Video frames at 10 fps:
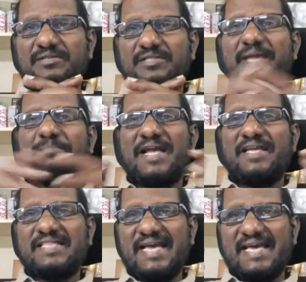
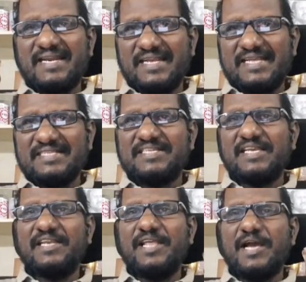By their
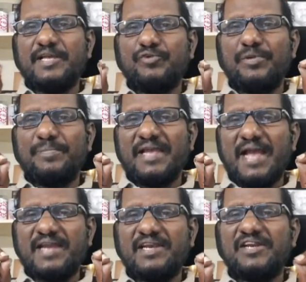insignia, you will be
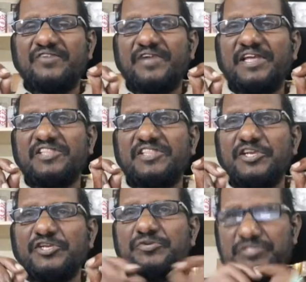identifying the
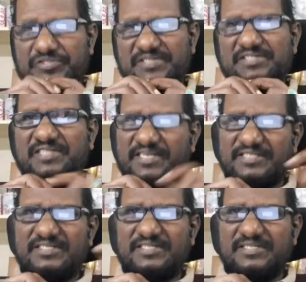individuals. That
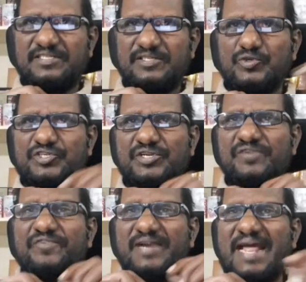is in the question
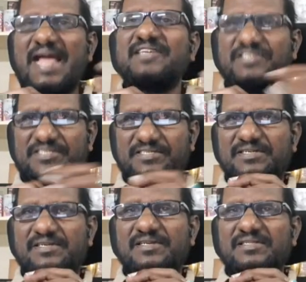of ranks,
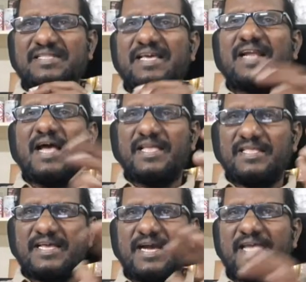they're
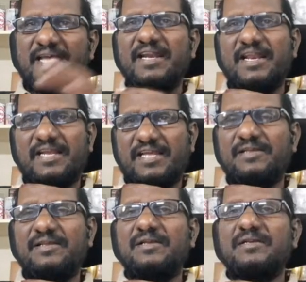in the hierarchy.
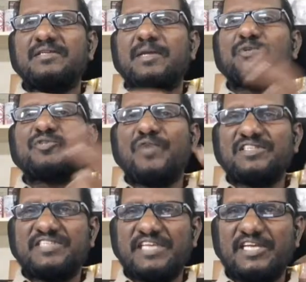Suppose
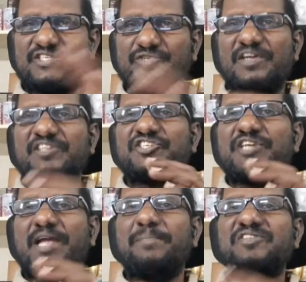one
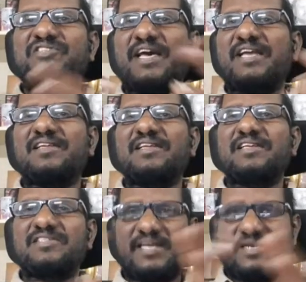stripe is there,
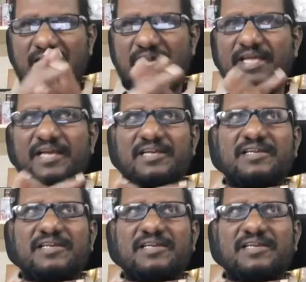he is a Nayak.